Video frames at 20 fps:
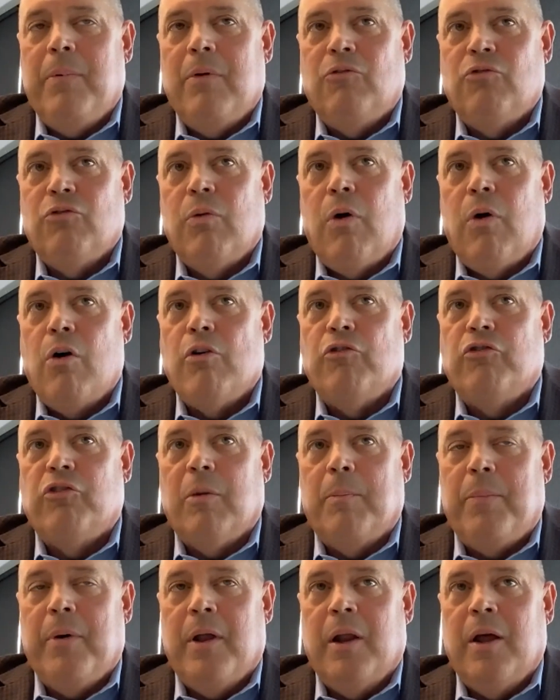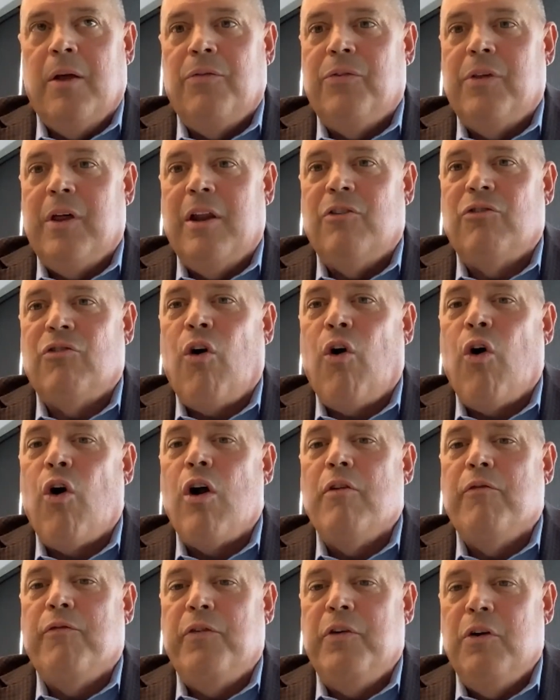true ownership in it, then it's
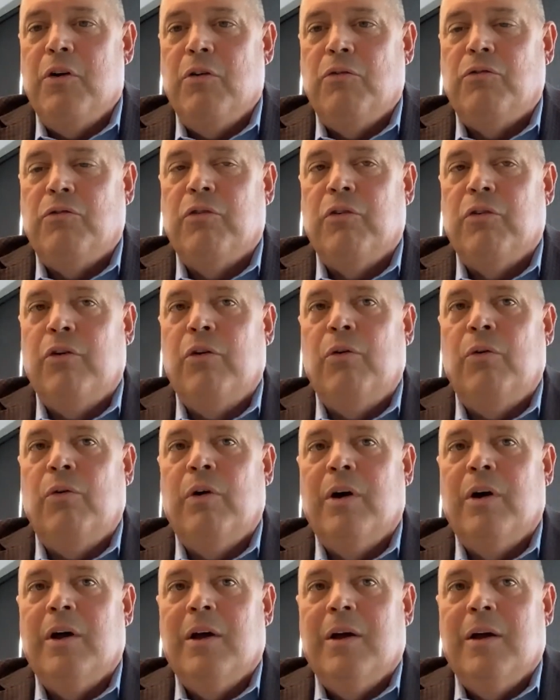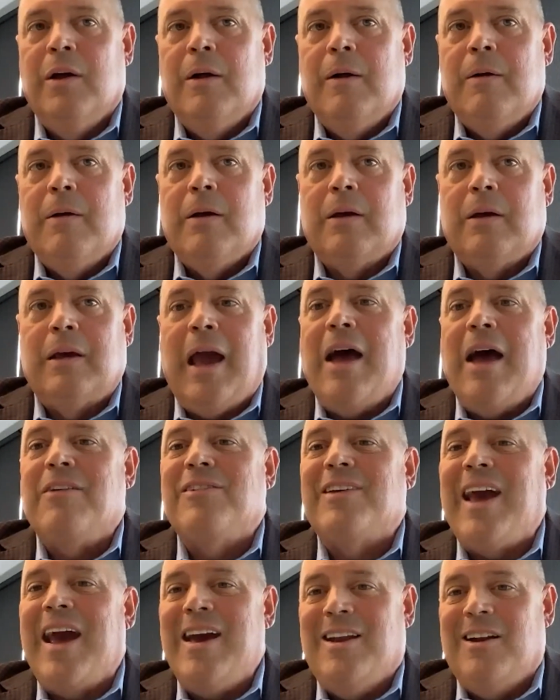hard for you to
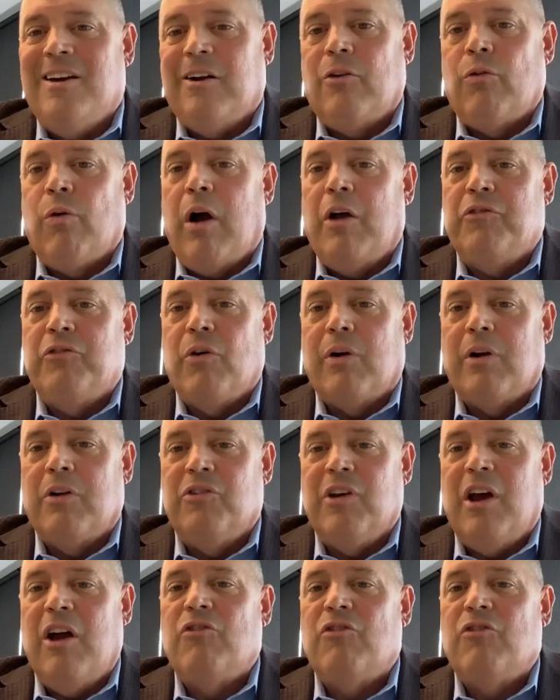cascade it across the organization.